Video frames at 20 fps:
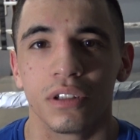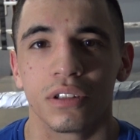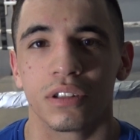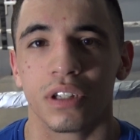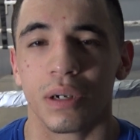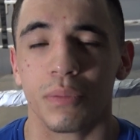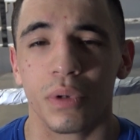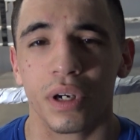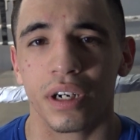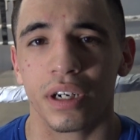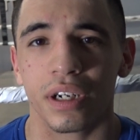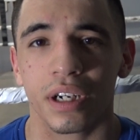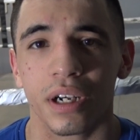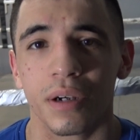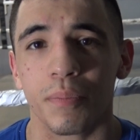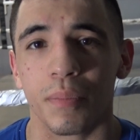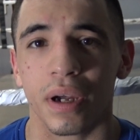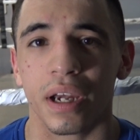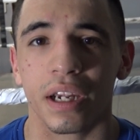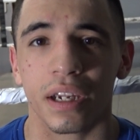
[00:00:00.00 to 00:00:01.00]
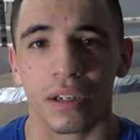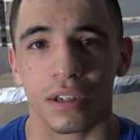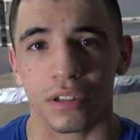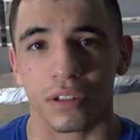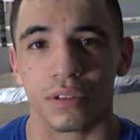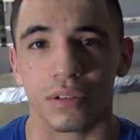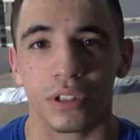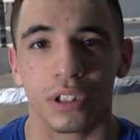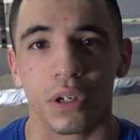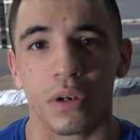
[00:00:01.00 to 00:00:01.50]
So I'm ready to come back
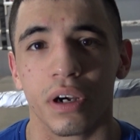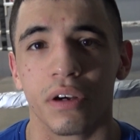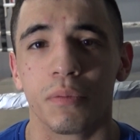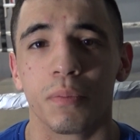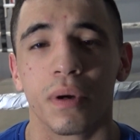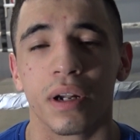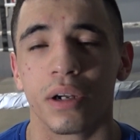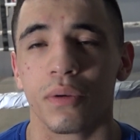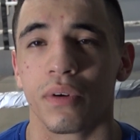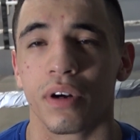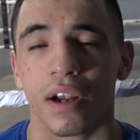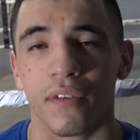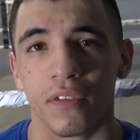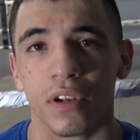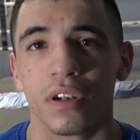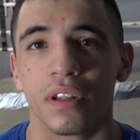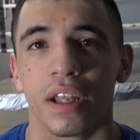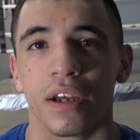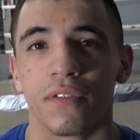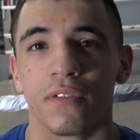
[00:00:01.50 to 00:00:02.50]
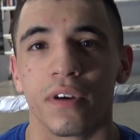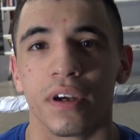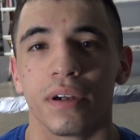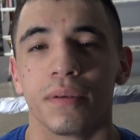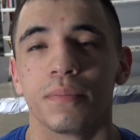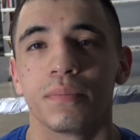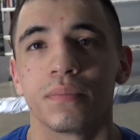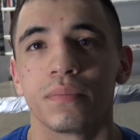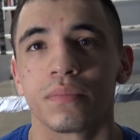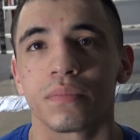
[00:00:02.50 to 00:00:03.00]
and show everybody what I've learned that fight.